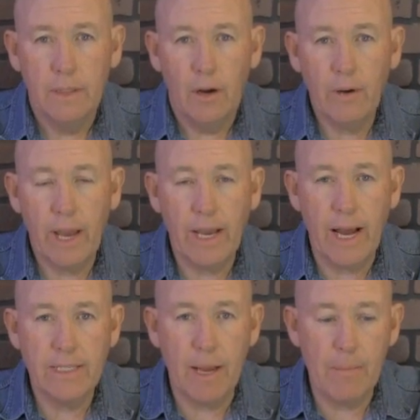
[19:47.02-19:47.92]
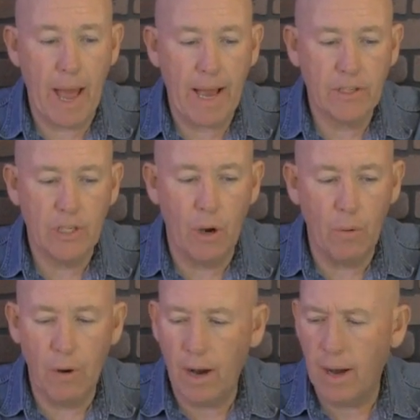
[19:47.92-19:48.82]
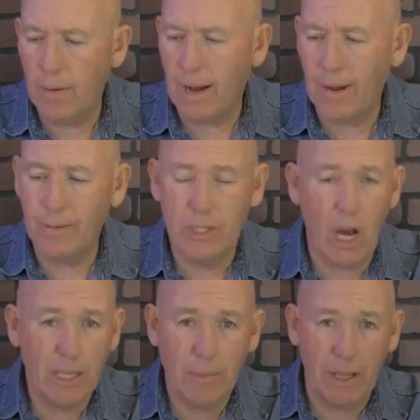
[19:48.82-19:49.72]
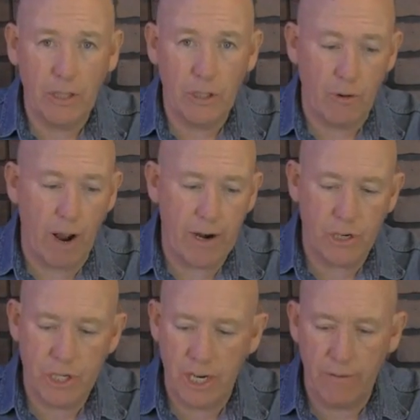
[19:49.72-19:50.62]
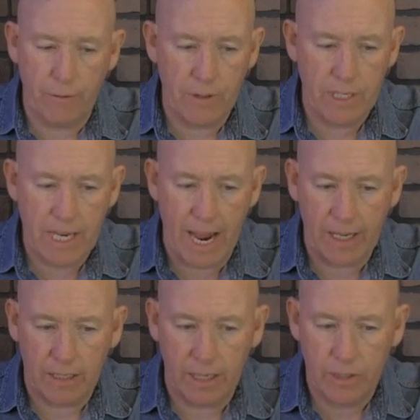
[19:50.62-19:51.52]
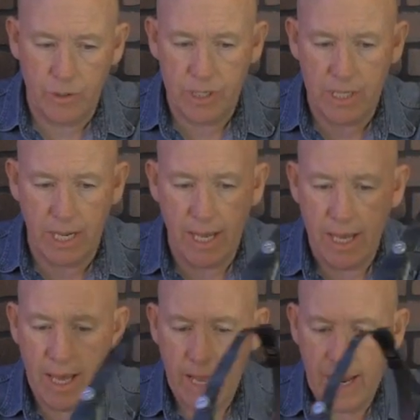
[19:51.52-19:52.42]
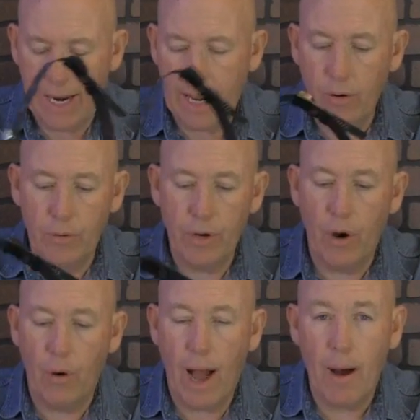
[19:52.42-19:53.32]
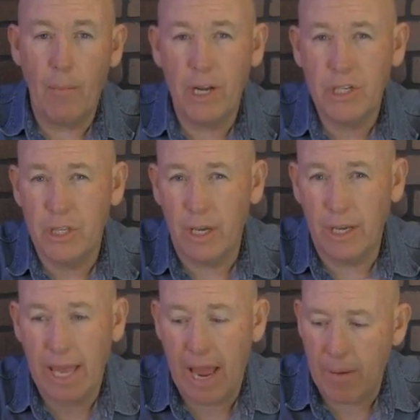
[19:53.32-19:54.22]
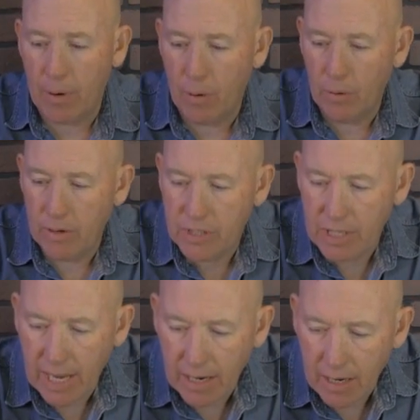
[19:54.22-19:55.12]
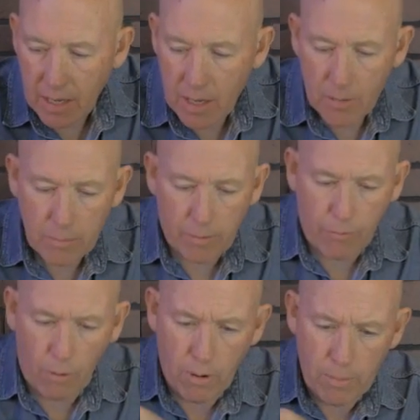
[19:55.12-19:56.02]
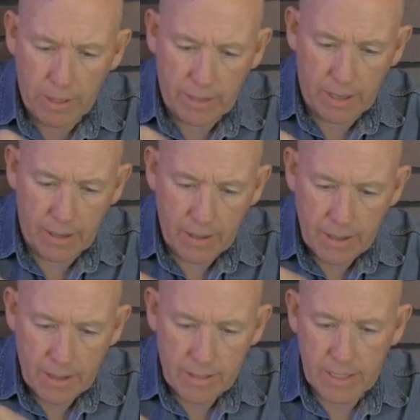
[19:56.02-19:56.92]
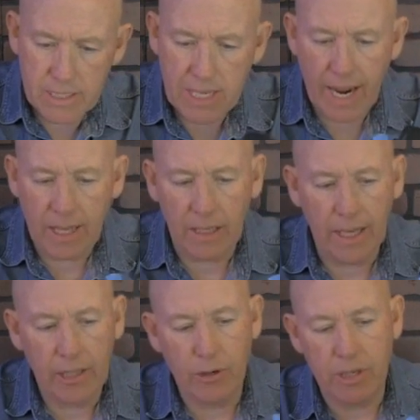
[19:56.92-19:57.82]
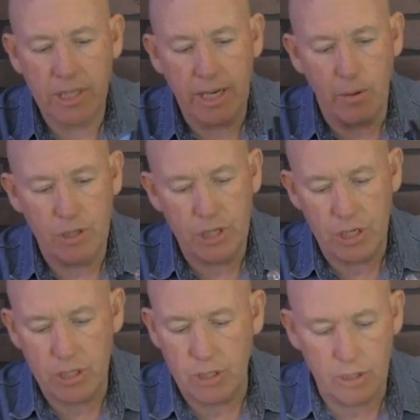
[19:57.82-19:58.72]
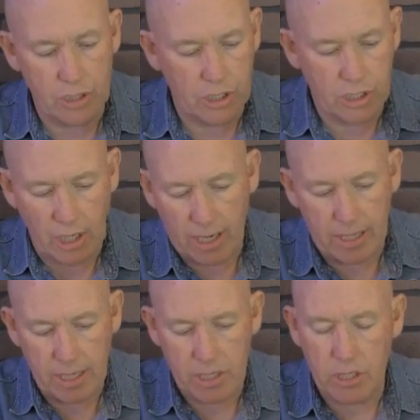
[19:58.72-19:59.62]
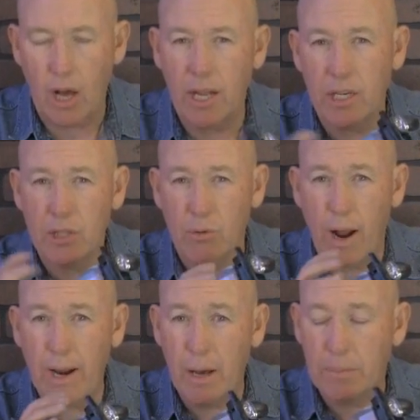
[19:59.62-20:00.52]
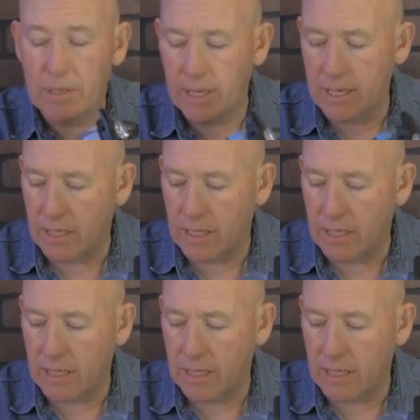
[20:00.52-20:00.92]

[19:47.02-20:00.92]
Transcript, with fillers: Okay guys, I'm back. So um, I talked about the dryer sheet for the static electricity and I don't know how much the camera would have seen before but the, the static electricity was just sucking this sawdust right up to these